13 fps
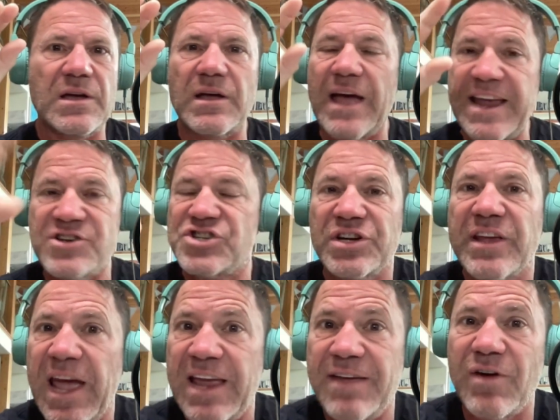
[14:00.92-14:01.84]
ancient
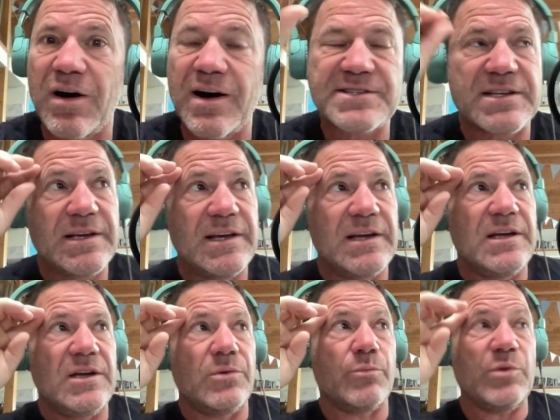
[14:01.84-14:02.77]
cave art,
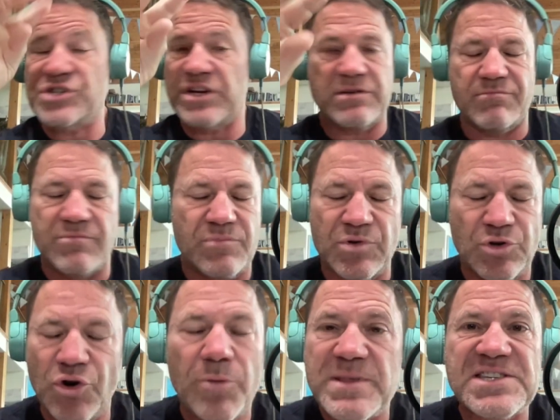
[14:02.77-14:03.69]
which had
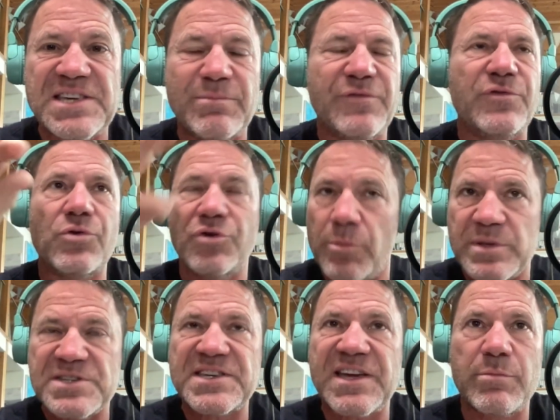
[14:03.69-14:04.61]
not been seen before, not been
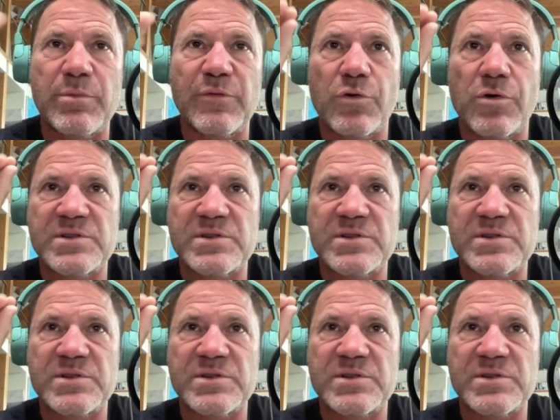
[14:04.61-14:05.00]
discovered before.